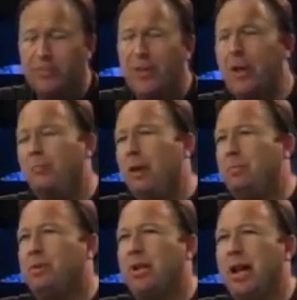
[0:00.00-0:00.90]
You know, people
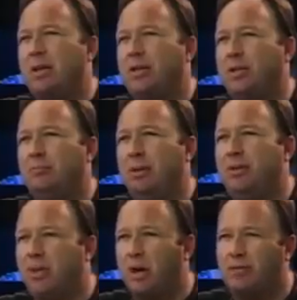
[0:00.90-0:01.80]
say I shouldn't be
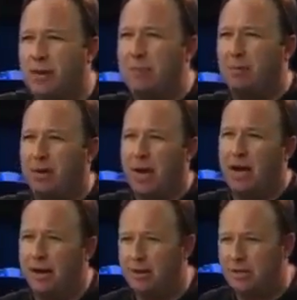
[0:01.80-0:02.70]

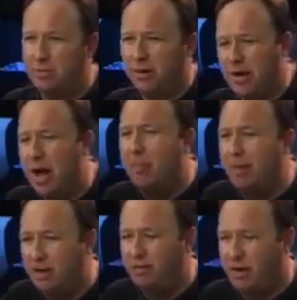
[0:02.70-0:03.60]
self-deprecating in some of the
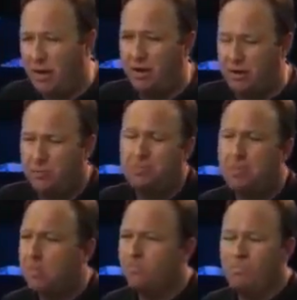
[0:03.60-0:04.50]
comedy videos
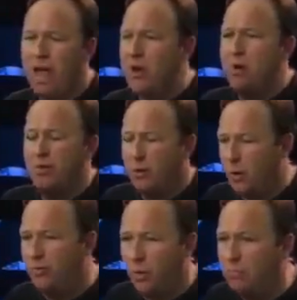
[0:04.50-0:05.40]
I do every 3
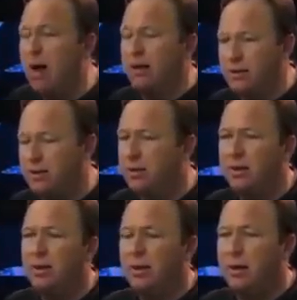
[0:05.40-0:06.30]
or 4 months.
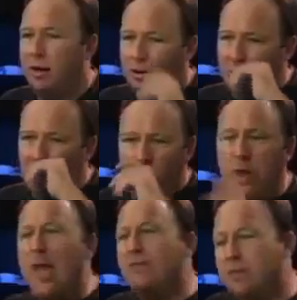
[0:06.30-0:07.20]
You know,
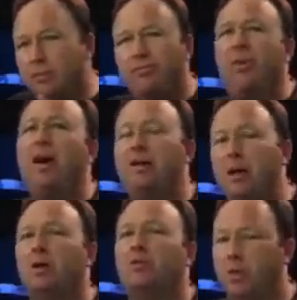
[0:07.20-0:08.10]
we have some fun
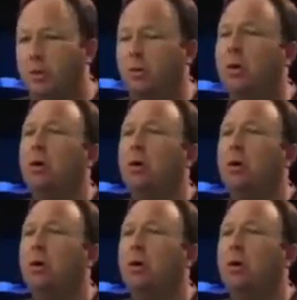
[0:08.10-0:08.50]
here, too.